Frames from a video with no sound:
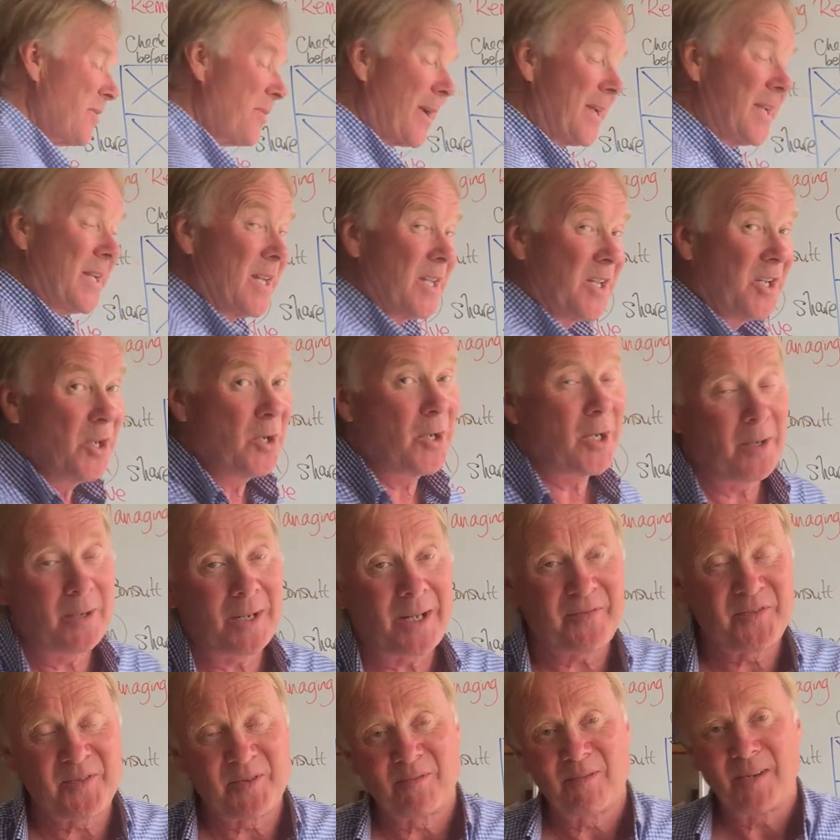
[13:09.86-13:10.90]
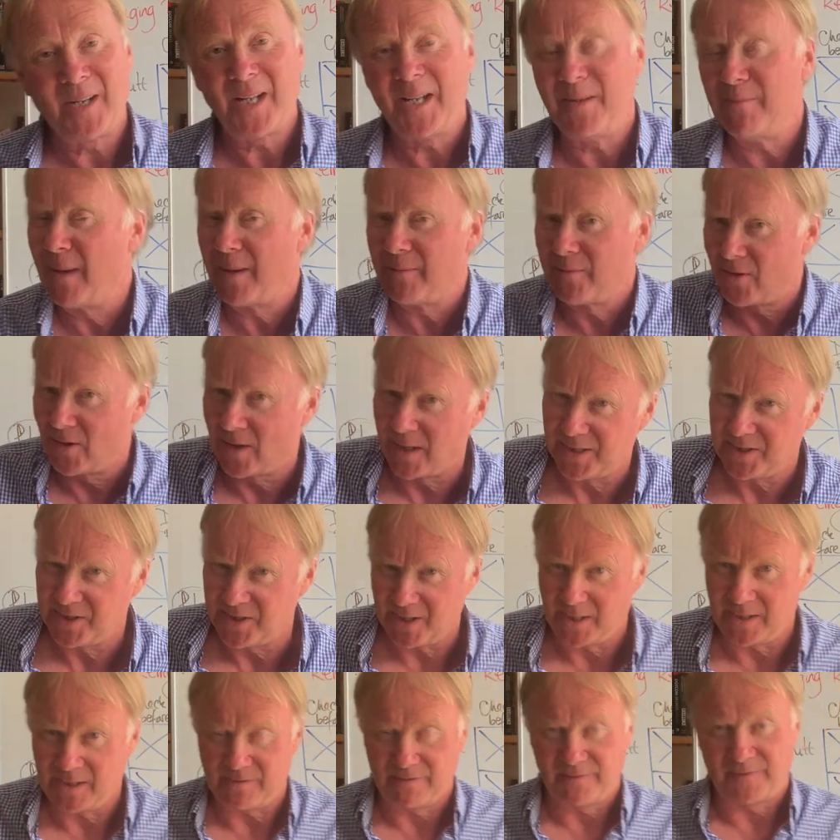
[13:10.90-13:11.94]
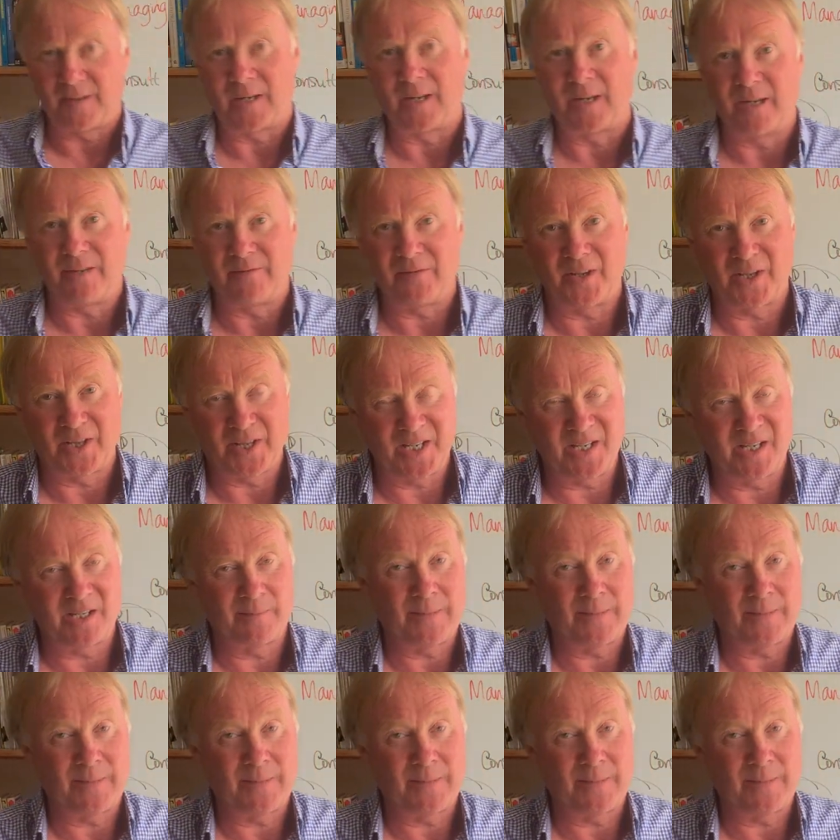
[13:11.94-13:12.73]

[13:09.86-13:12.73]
the way, you don't have to really memorize these five and think